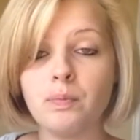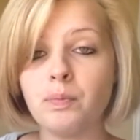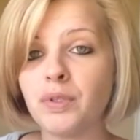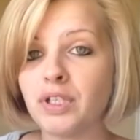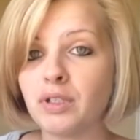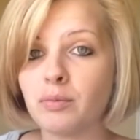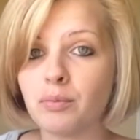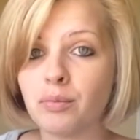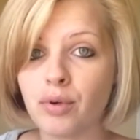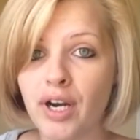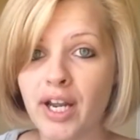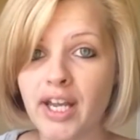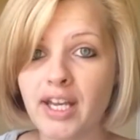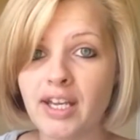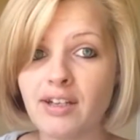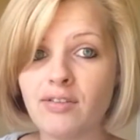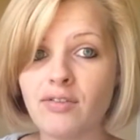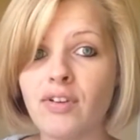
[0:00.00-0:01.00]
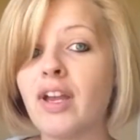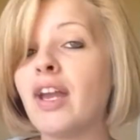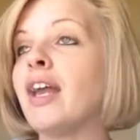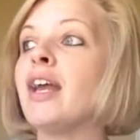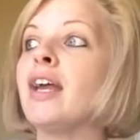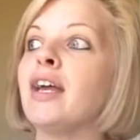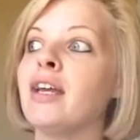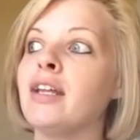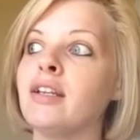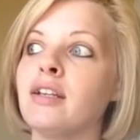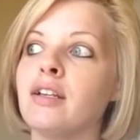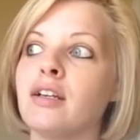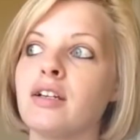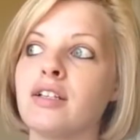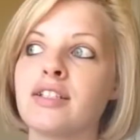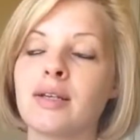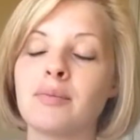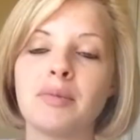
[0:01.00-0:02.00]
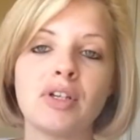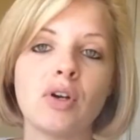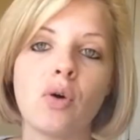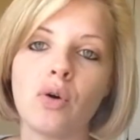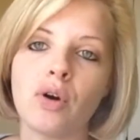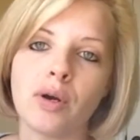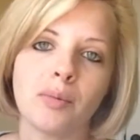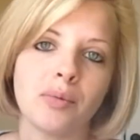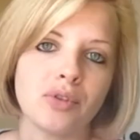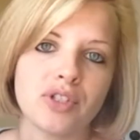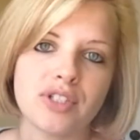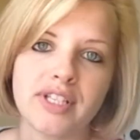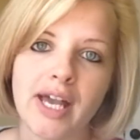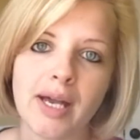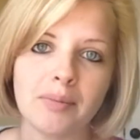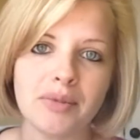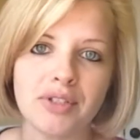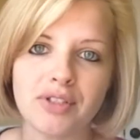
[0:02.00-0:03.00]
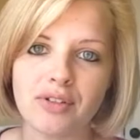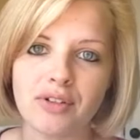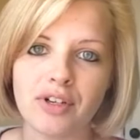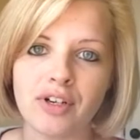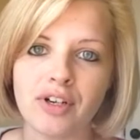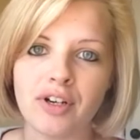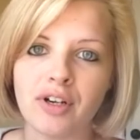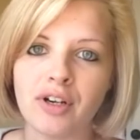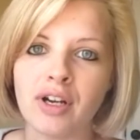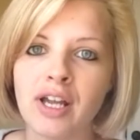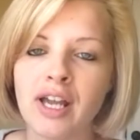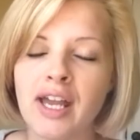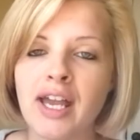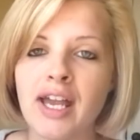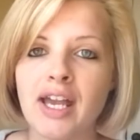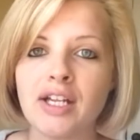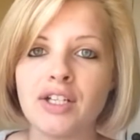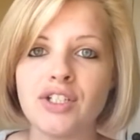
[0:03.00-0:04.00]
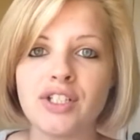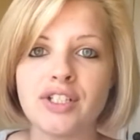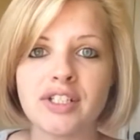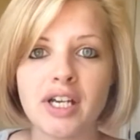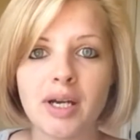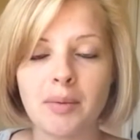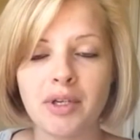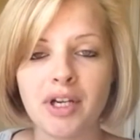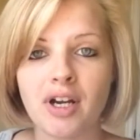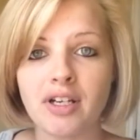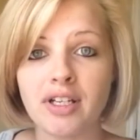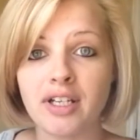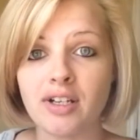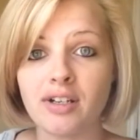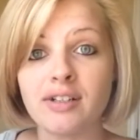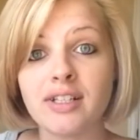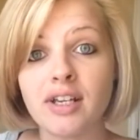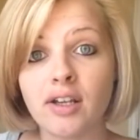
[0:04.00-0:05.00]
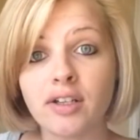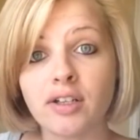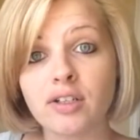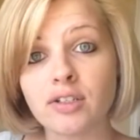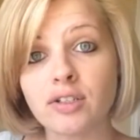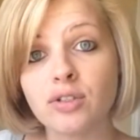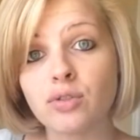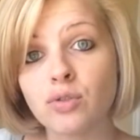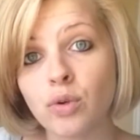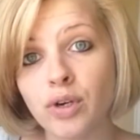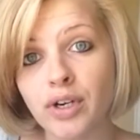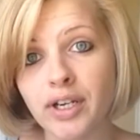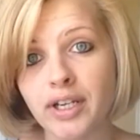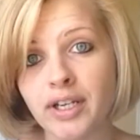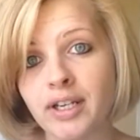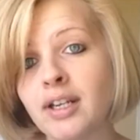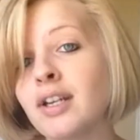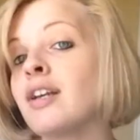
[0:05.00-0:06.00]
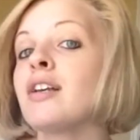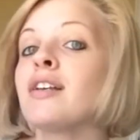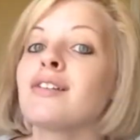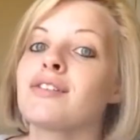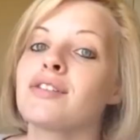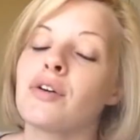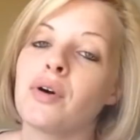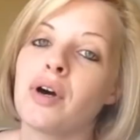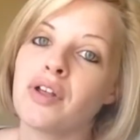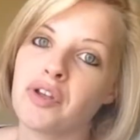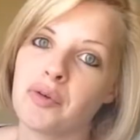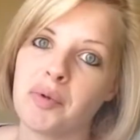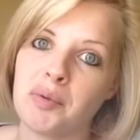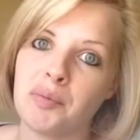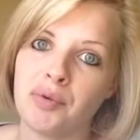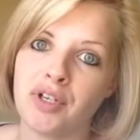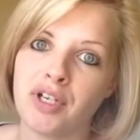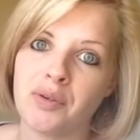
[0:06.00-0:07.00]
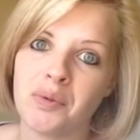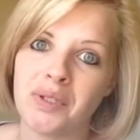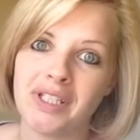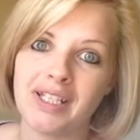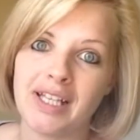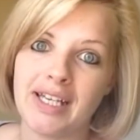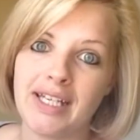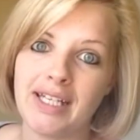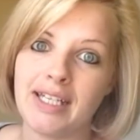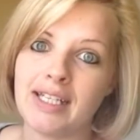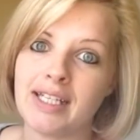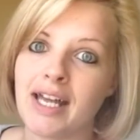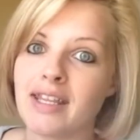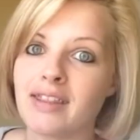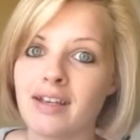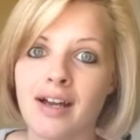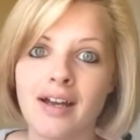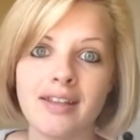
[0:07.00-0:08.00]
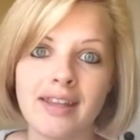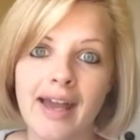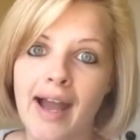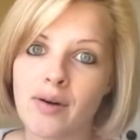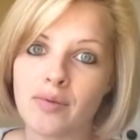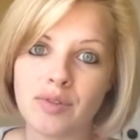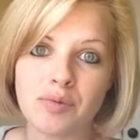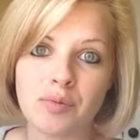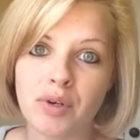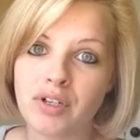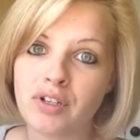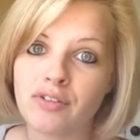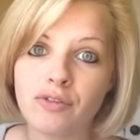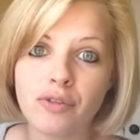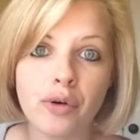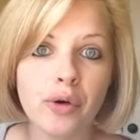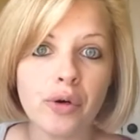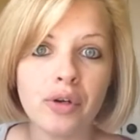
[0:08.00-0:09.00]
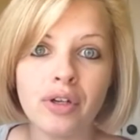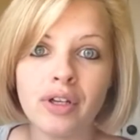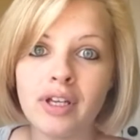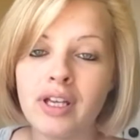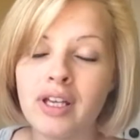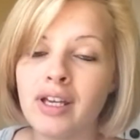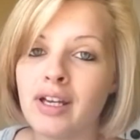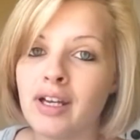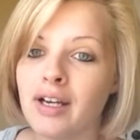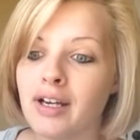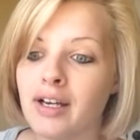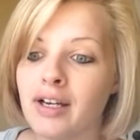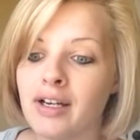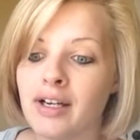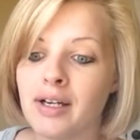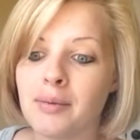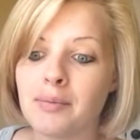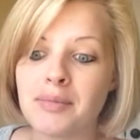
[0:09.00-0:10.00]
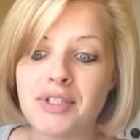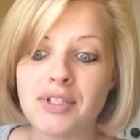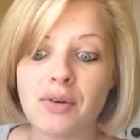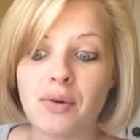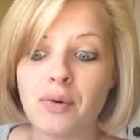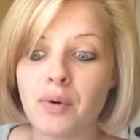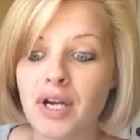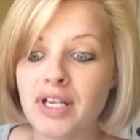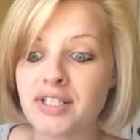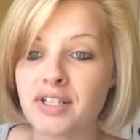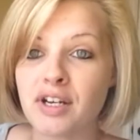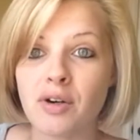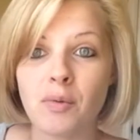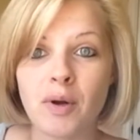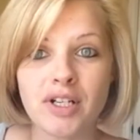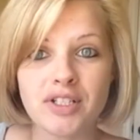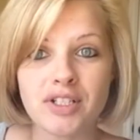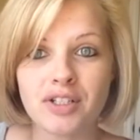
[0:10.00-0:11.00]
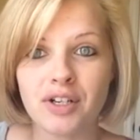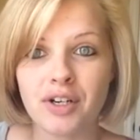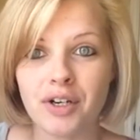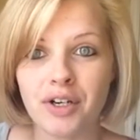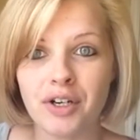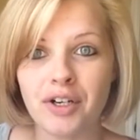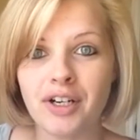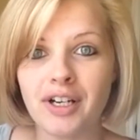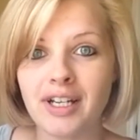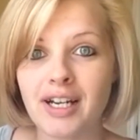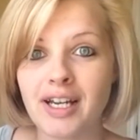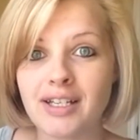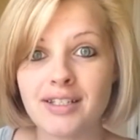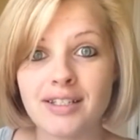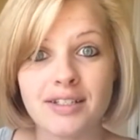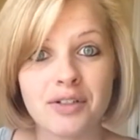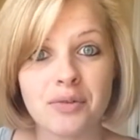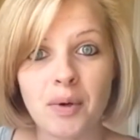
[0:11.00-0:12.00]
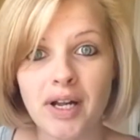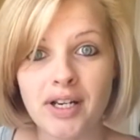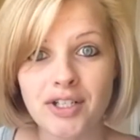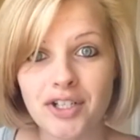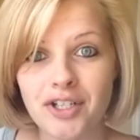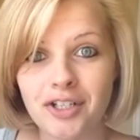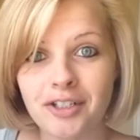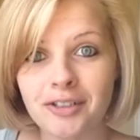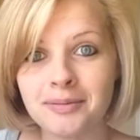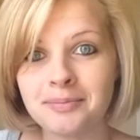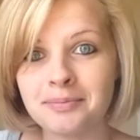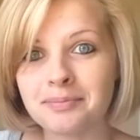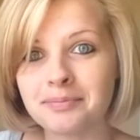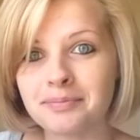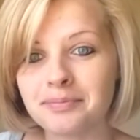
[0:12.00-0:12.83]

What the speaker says: being brave and something horrible just happened to her and she's coming on here and telling her story so other people can relate, and I thought that was wonderful. So I started watching her and I still watch her.